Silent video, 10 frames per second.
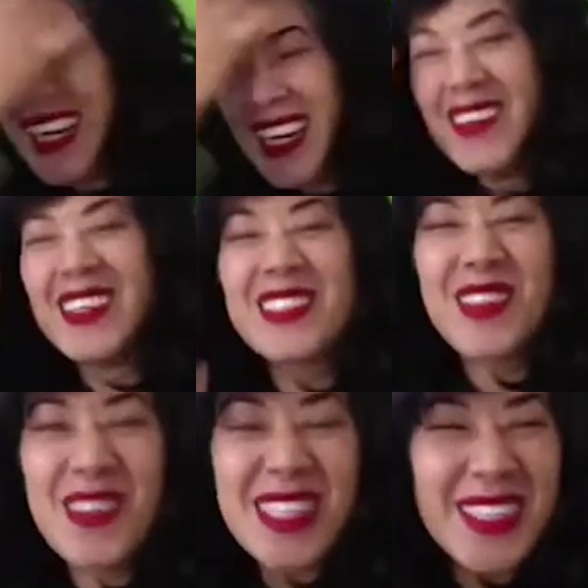with
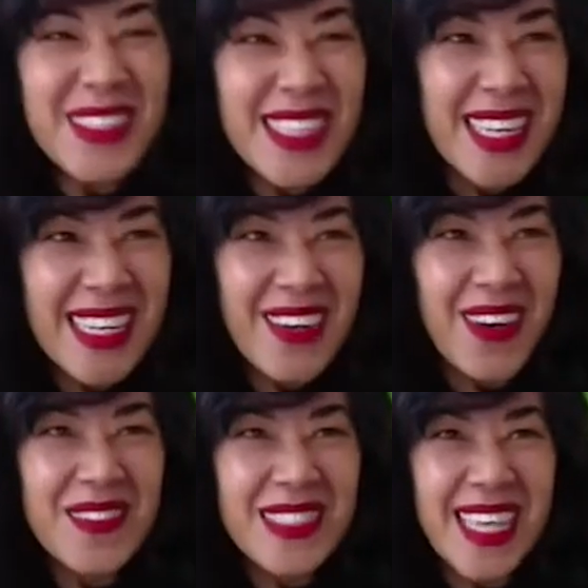children, you still get a
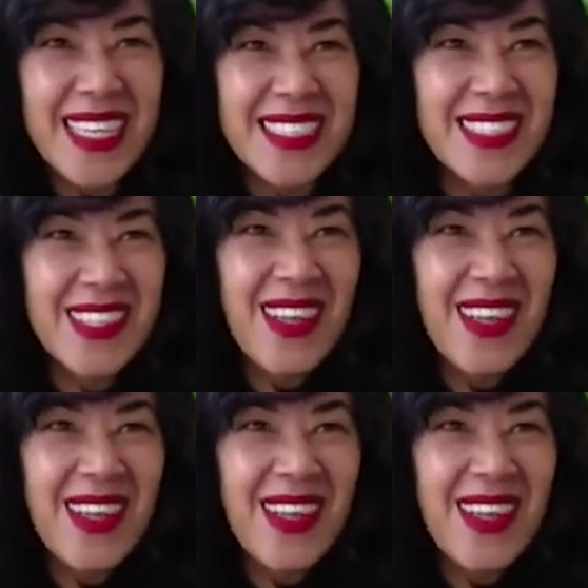conversation.